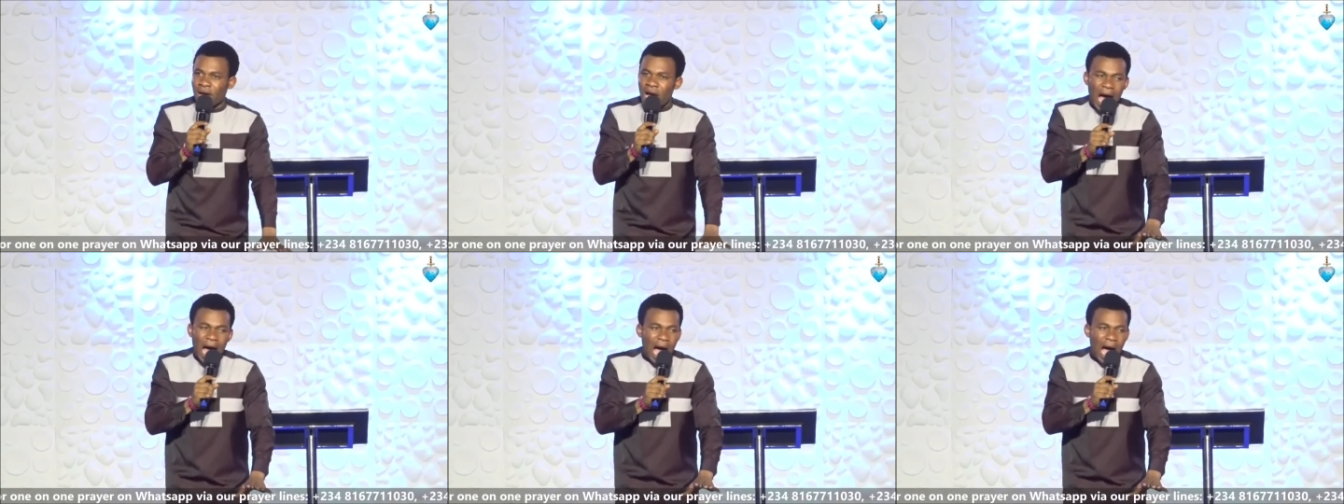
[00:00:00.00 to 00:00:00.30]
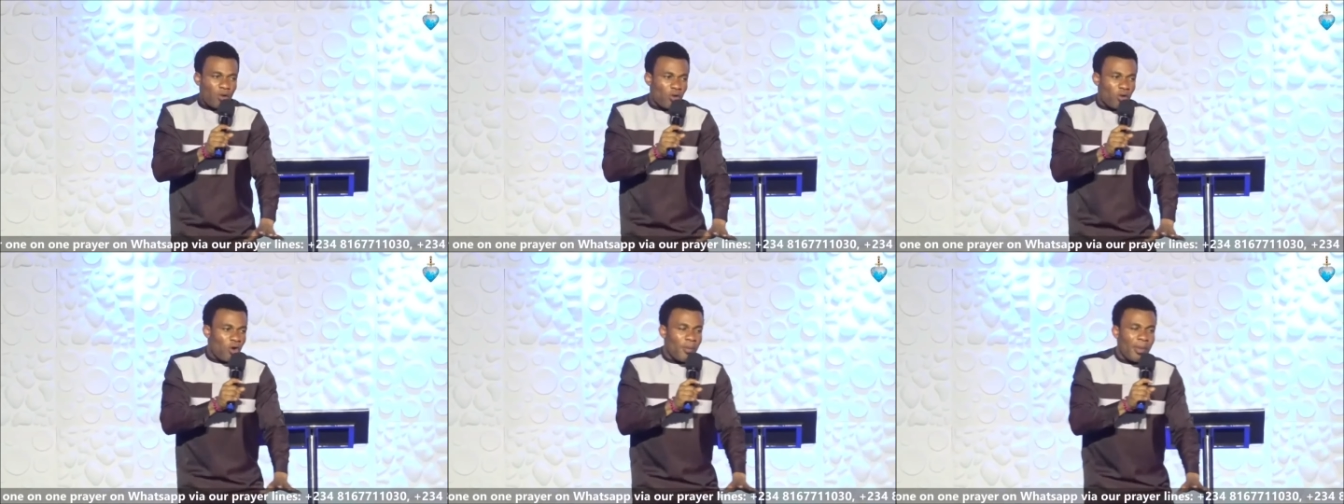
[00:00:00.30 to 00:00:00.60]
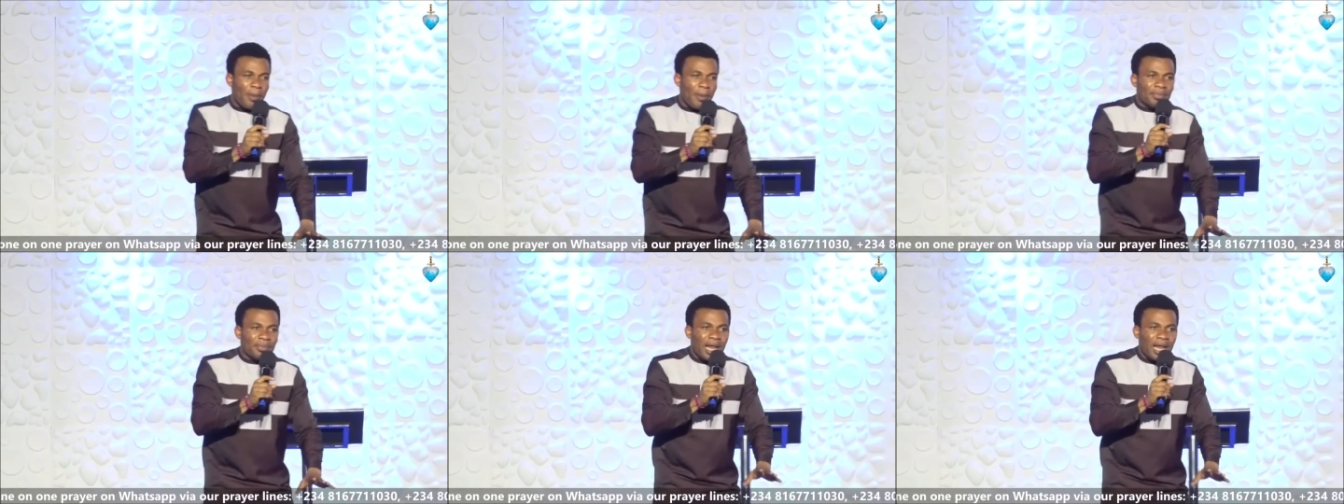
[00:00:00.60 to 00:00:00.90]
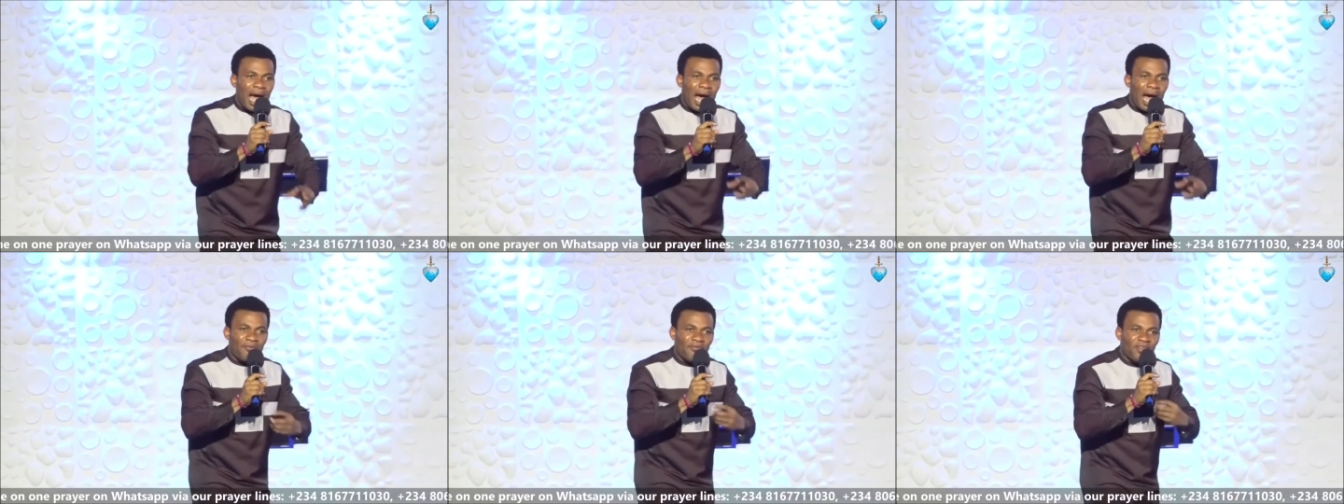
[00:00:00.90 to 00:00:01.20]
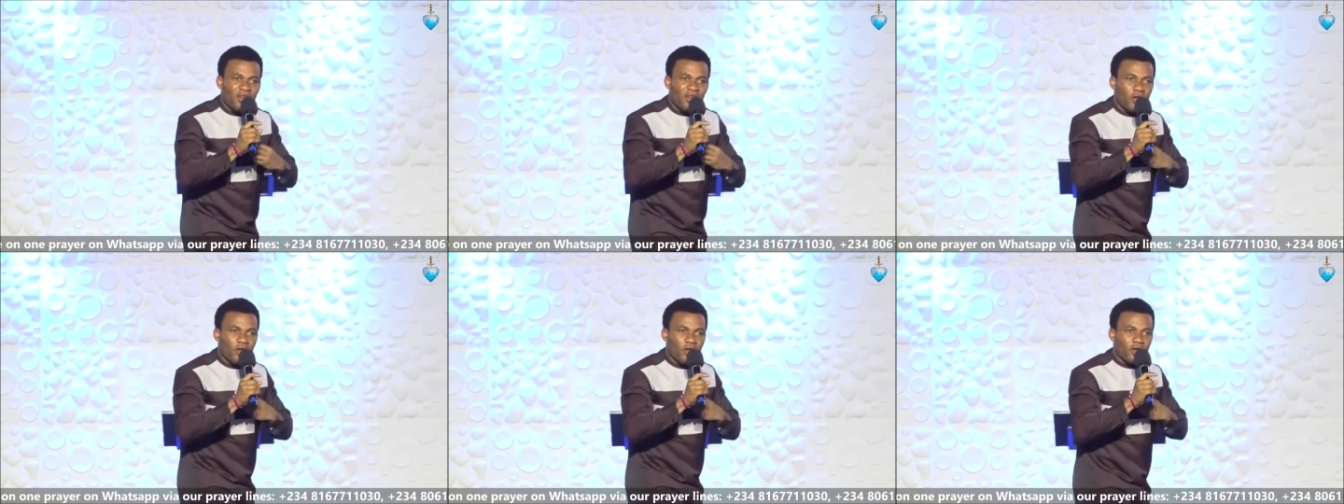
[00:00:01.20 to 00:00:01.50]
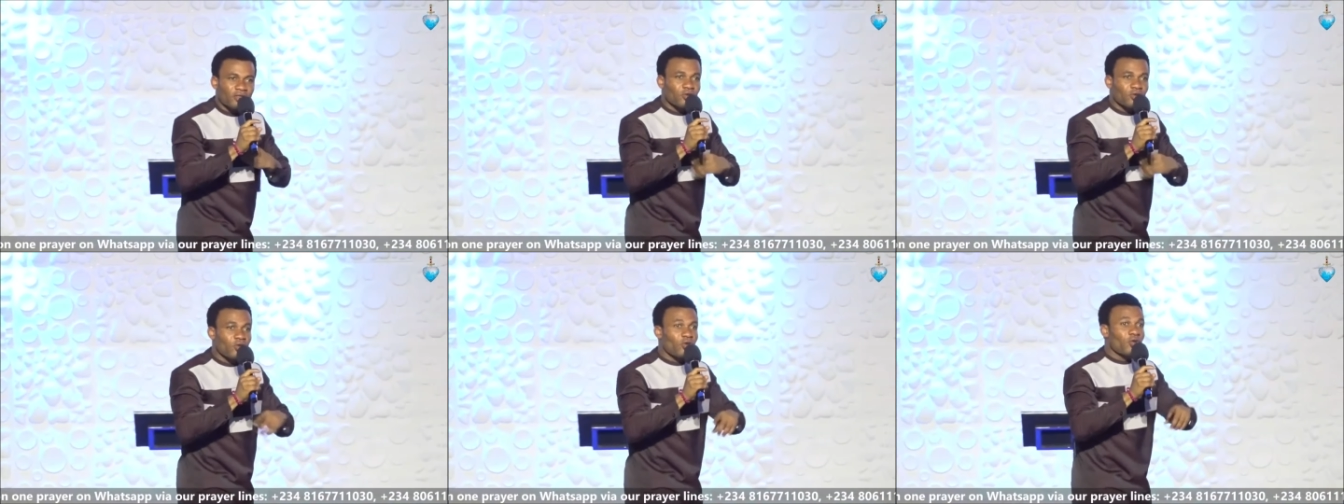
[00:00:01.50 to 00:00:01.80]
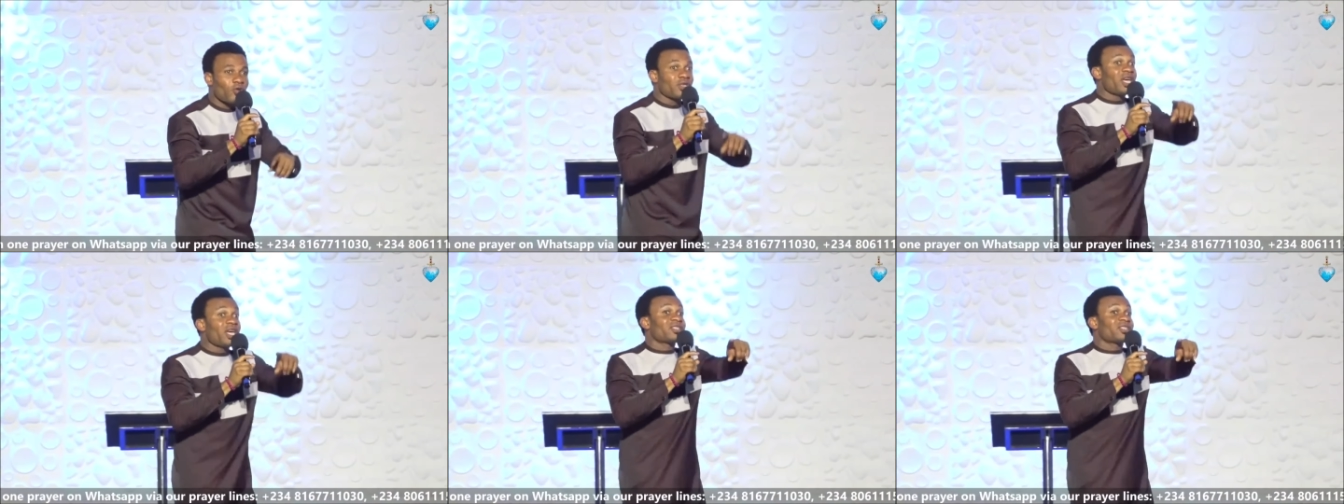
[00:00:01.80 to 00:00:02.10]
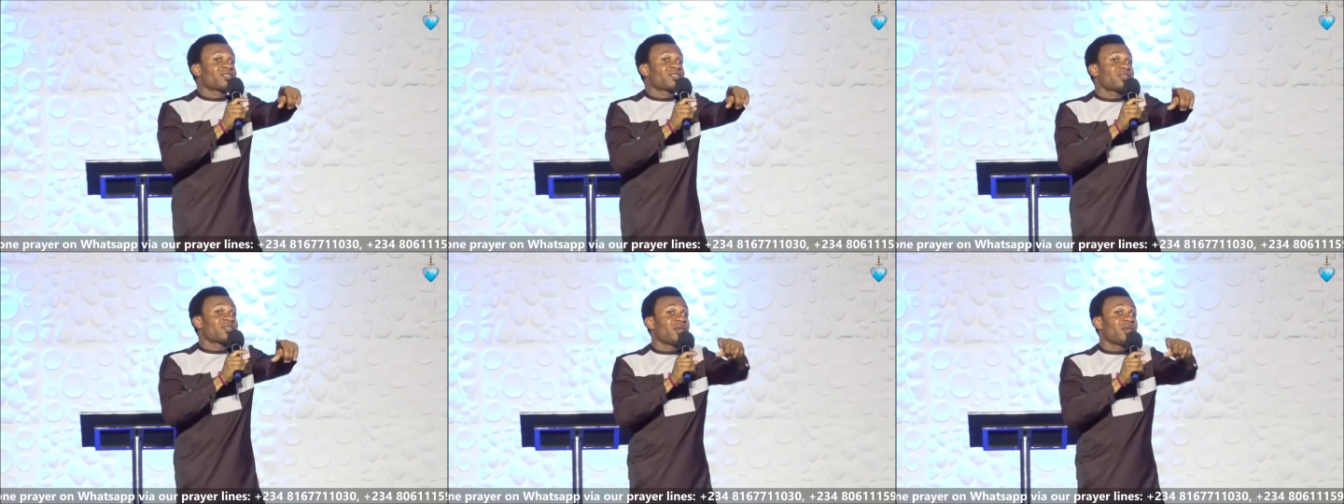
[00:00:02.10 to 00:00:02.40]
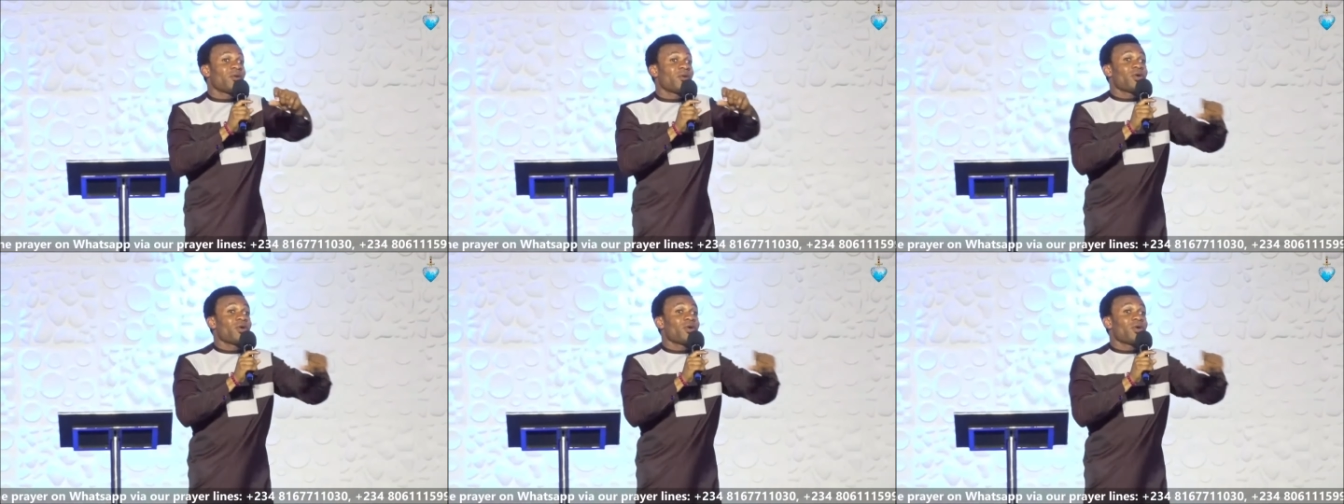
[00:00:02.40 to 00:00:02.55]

How come I'm not having lust? Oh yes.